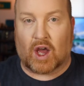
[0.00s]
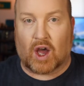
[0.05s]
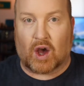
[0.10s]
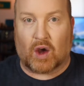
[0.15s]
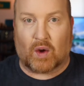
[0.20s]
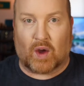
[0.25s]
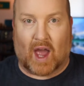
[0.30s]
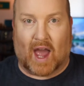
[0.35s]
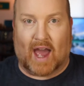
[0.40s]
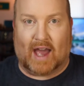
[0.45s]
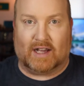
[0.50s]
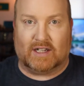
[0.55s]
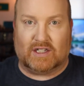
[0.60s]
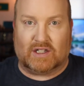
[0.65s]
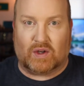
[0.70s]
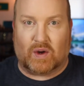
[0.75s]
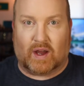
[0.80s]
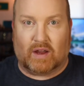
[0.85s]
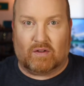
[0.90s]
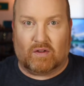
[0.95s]
Okay,
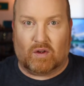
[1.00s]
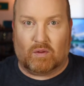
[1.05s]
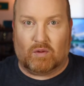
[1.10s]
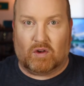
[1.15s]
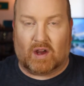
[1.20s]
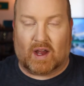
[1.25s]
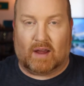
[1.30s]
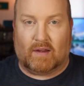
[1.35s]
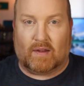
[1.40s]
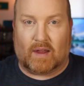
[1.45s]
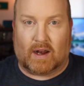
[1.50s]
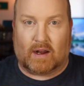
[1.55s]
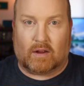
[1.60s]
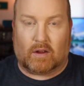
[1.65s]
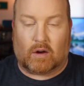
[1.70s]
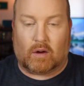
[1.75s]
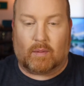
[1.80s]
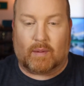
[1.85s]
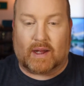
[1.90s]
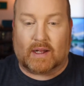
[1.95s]
so I zoomed you guys in a
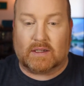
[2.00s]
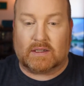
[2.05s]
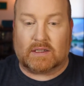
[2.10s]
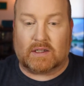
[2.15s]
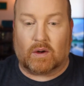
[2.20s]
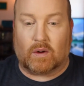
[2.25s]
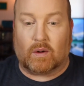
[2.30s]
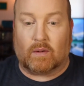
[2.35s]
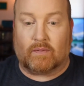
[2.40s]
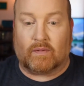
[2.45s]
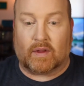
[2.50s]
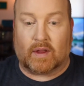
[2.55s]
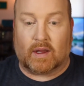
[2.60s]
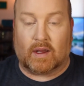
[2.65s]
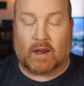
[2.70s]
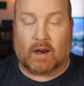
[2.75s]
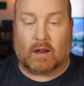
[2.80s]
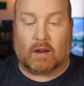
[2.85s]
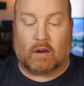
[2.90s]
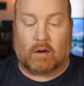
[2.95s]
little bit, so hopefully
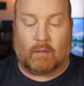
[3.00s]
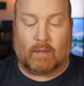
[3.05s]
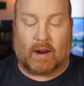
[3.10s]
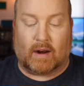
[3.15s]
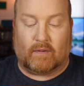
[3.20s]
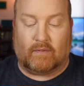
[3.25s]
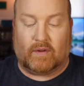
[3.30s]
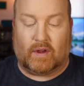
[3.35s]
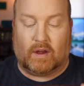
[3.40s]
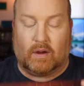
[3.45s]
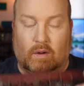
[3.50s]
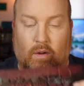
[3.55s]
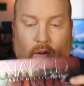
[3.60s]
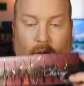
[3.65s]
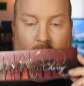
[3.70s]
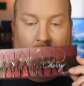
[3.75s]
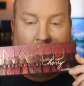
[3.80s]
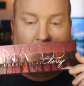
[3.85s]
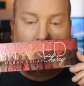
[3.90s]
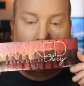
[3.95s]
you get a little better
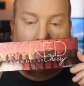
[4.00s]
view.